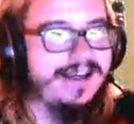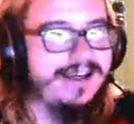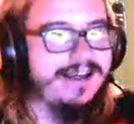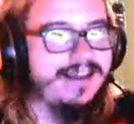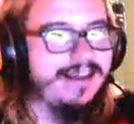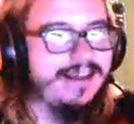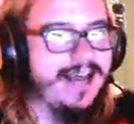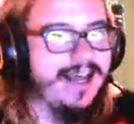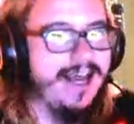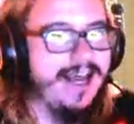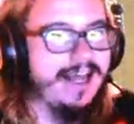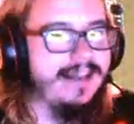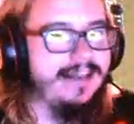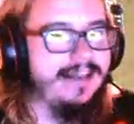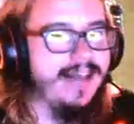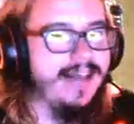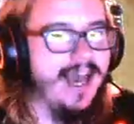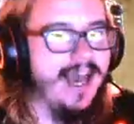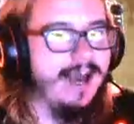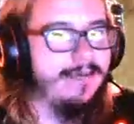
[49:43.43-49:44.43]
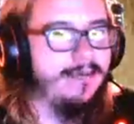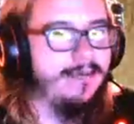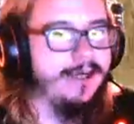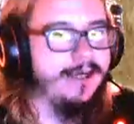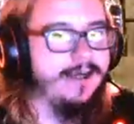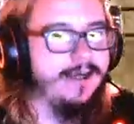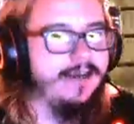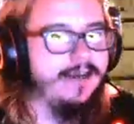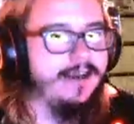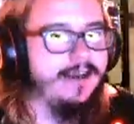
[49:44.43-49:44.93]
That
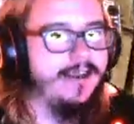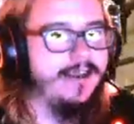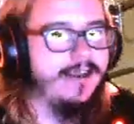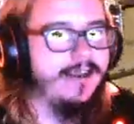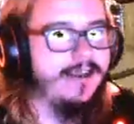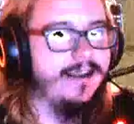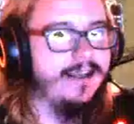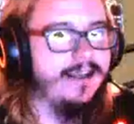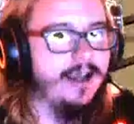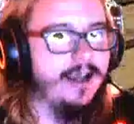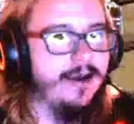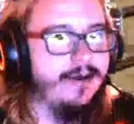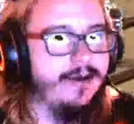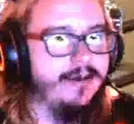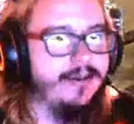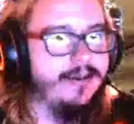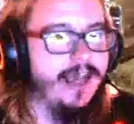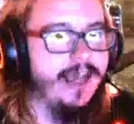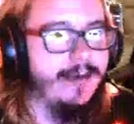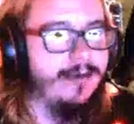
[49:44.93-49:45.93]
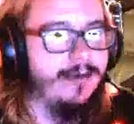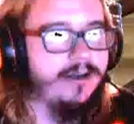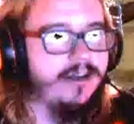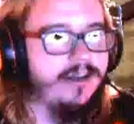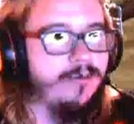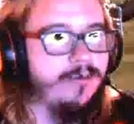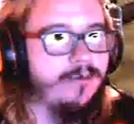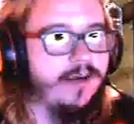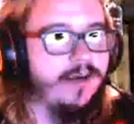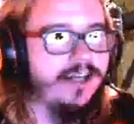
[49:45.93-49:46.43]
would, you know, they would
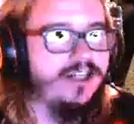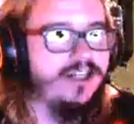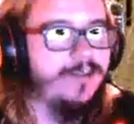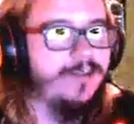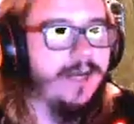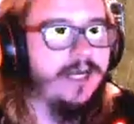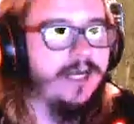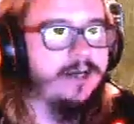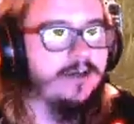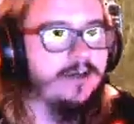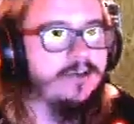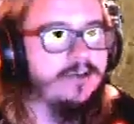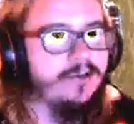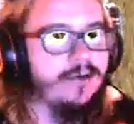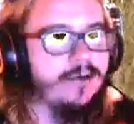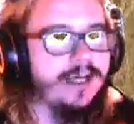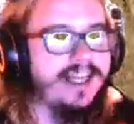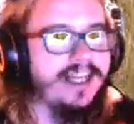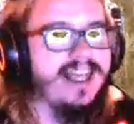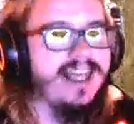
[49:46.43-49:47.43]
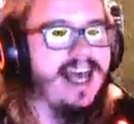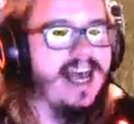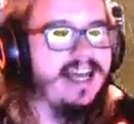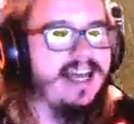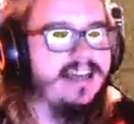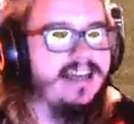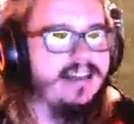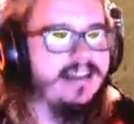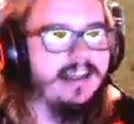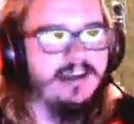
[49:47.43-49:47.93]
do much better doing
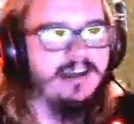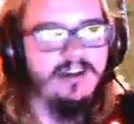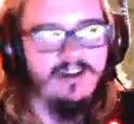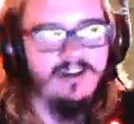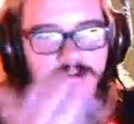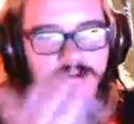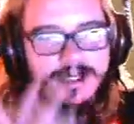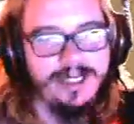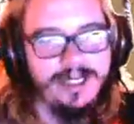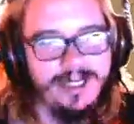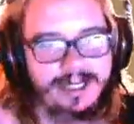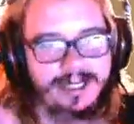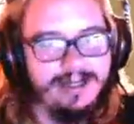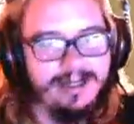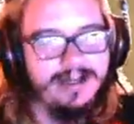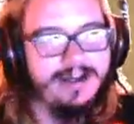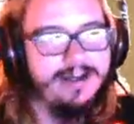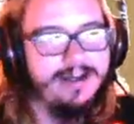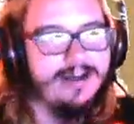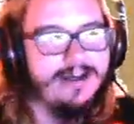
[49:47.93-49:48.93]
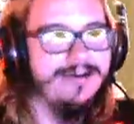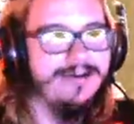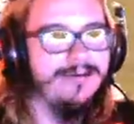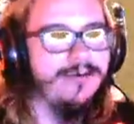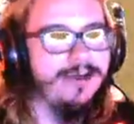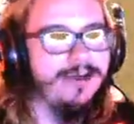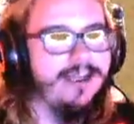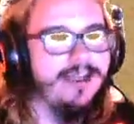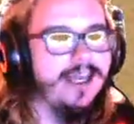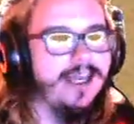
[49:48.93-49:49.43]
that than doing
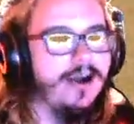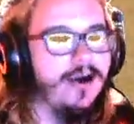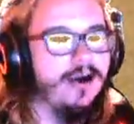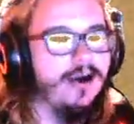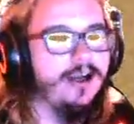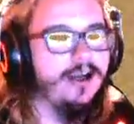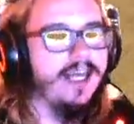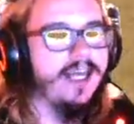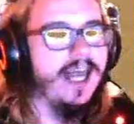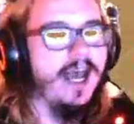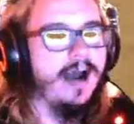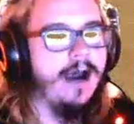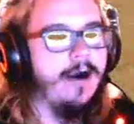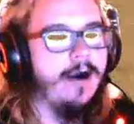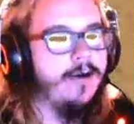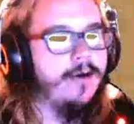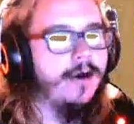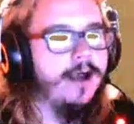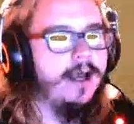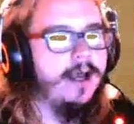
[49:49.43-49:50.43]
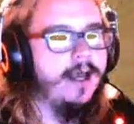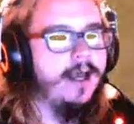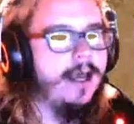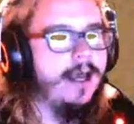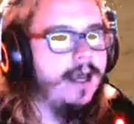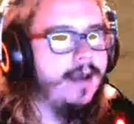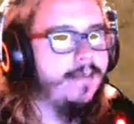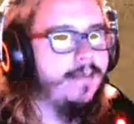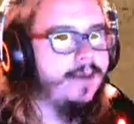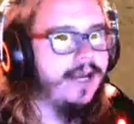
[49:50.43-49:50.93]
what they are now.
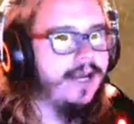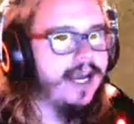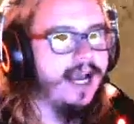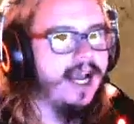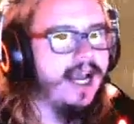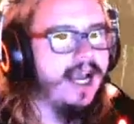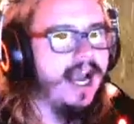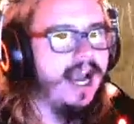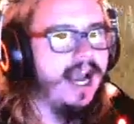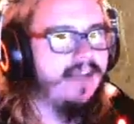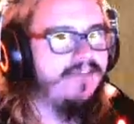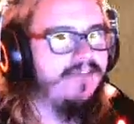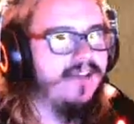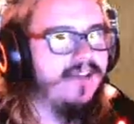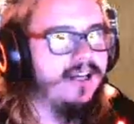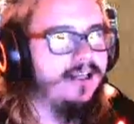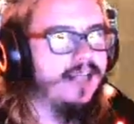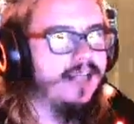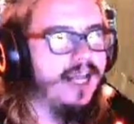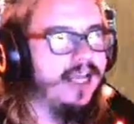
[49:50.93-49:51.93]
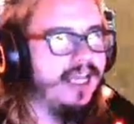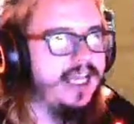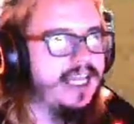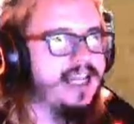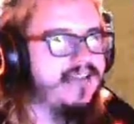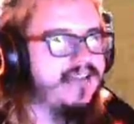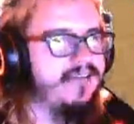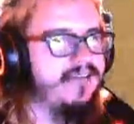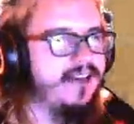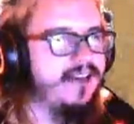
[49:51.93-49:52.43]
But I feel like
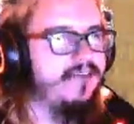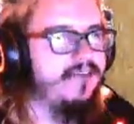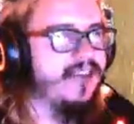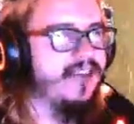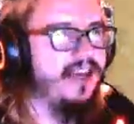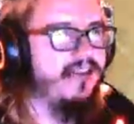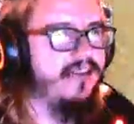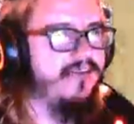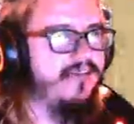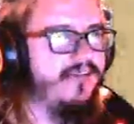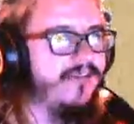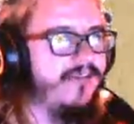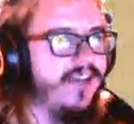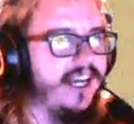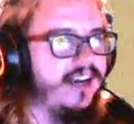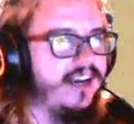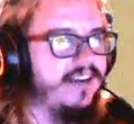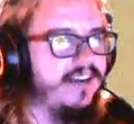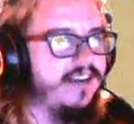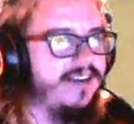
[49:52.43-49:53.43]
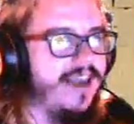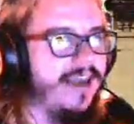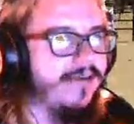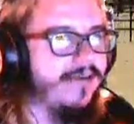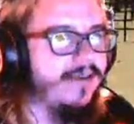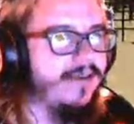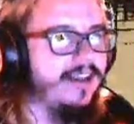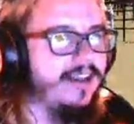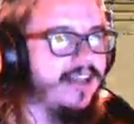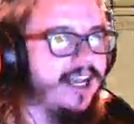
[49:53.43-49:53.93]
even if they fix
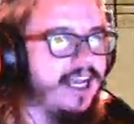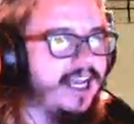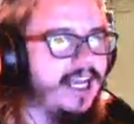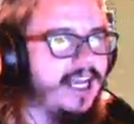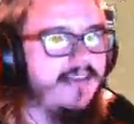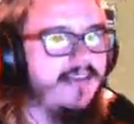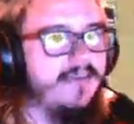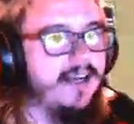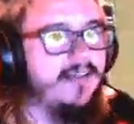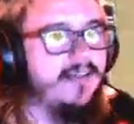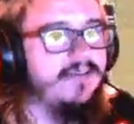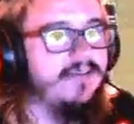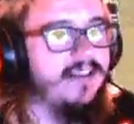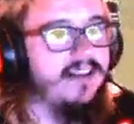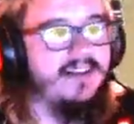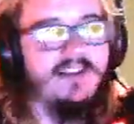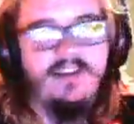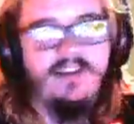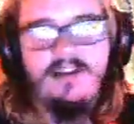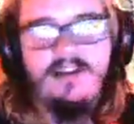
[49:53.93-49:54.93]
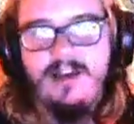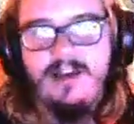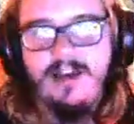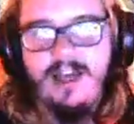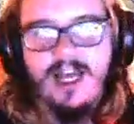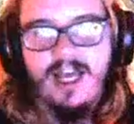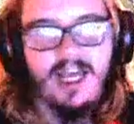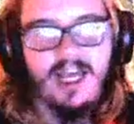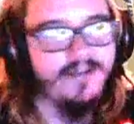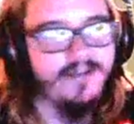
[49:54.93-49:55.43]
everything, even if
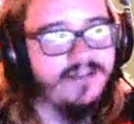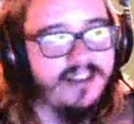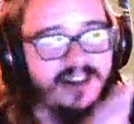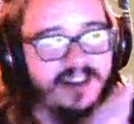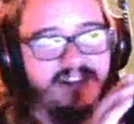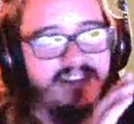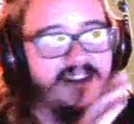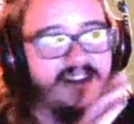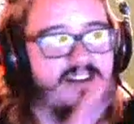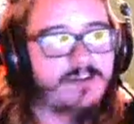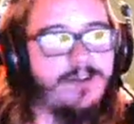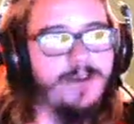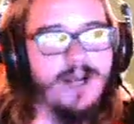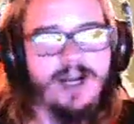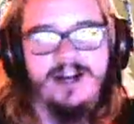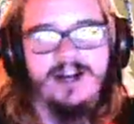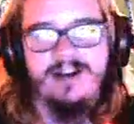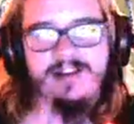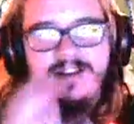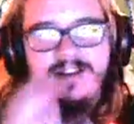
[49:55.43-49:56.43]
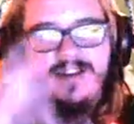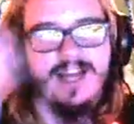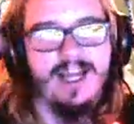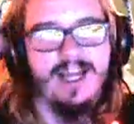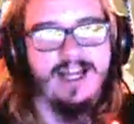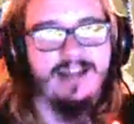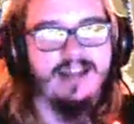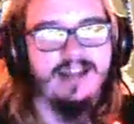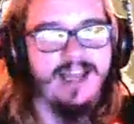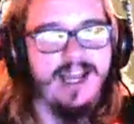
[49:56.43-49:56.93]
this experience,
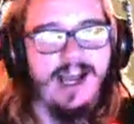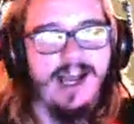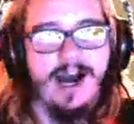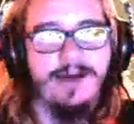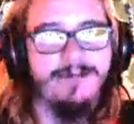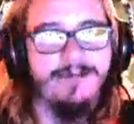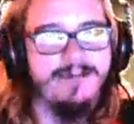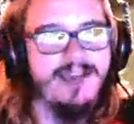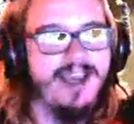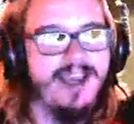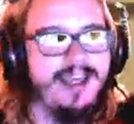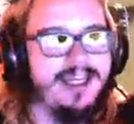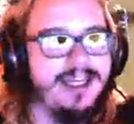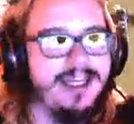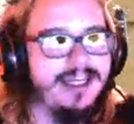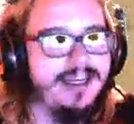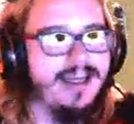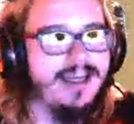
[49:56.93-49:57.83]
they update it,